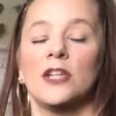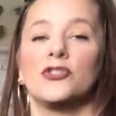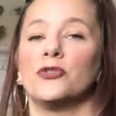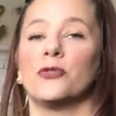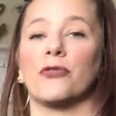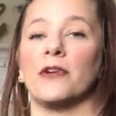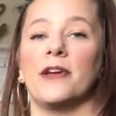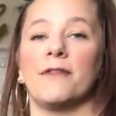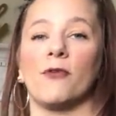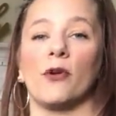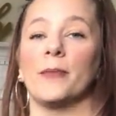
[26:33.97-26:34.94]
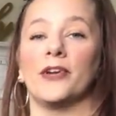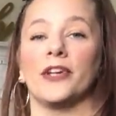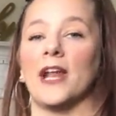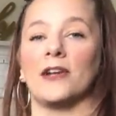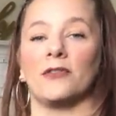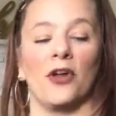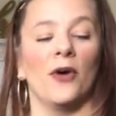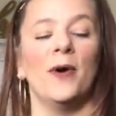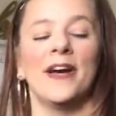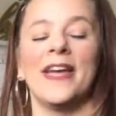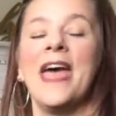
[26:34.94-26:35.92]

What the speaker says: 2, 3, 4 million, I don't know.